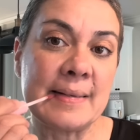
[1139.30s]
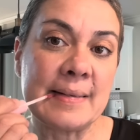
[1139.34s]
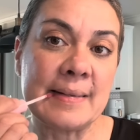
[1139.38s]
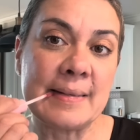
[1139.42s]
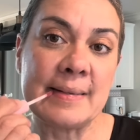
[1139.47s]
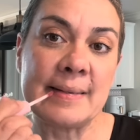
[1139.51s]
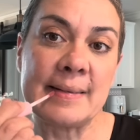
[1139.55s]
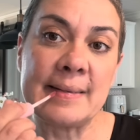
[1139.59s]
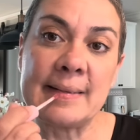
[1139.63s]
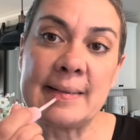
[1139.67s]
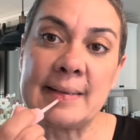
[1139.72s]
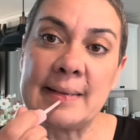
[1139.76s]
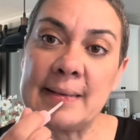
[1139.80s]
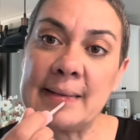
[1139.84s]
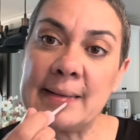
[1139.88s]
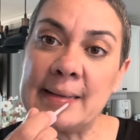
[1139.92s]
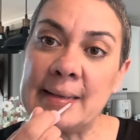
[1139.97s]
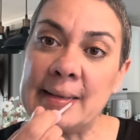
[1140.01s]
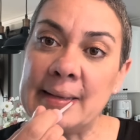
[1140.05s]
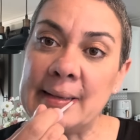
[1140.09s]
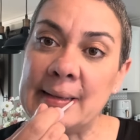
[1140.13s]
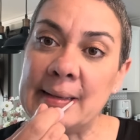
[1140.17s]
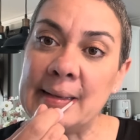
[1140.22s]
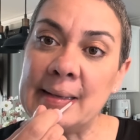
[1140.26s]

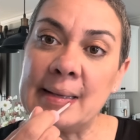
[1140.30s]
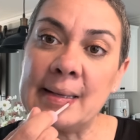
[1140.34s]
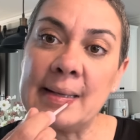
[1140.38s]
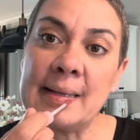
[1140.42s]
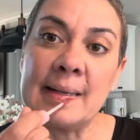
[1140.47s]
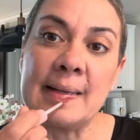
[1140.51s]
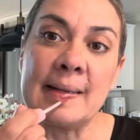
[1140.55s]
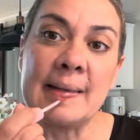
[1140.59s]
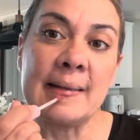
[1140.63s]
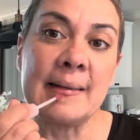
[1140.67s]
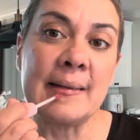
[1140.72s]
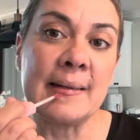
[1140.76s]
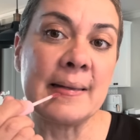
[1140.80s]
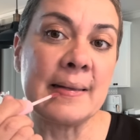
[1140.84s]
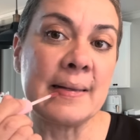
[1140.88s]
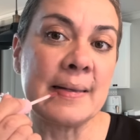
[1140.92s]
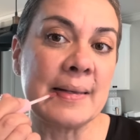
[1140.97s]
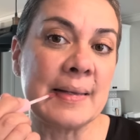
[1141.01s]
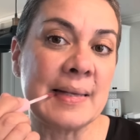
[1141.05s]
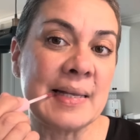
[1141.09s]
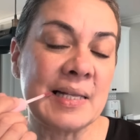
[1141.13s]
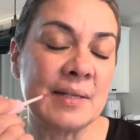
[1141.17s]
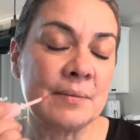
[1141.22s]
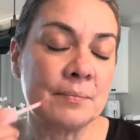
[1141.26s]

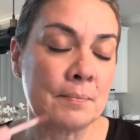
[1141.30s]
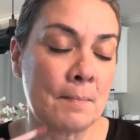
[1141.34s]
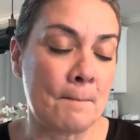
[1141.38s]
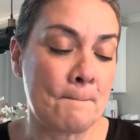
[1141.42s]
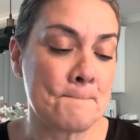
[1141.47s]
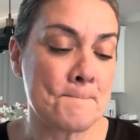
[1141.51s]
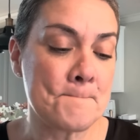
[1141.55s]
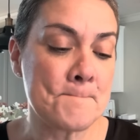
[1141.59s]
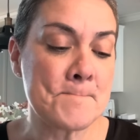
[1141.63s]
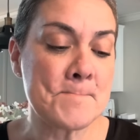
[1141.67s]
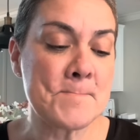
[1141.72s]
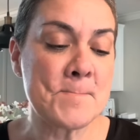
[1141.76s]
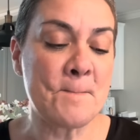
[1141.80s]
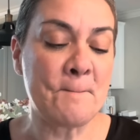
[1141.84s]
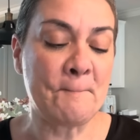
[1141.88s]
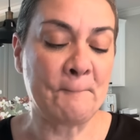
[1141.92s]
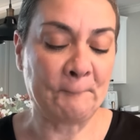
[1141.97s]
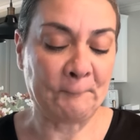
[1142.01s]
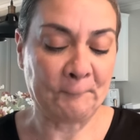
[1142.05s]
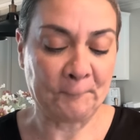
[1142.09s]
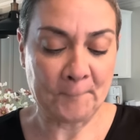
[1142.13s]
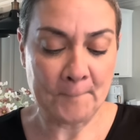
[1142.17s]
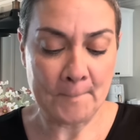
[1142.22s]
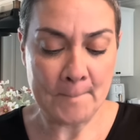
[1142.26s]

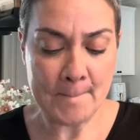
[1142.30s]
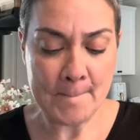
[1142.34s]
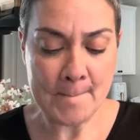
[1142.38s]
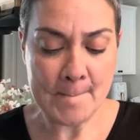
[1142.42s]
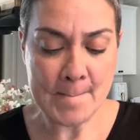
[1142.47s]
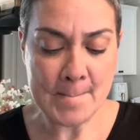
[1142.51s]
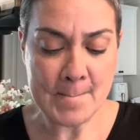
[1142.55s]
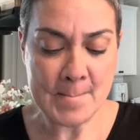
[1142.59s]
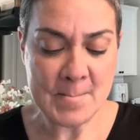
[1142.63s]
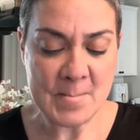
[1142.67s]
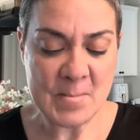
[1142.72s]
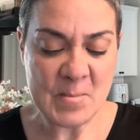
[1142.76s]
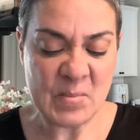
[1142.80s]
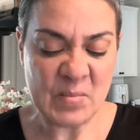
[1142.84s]
(silence)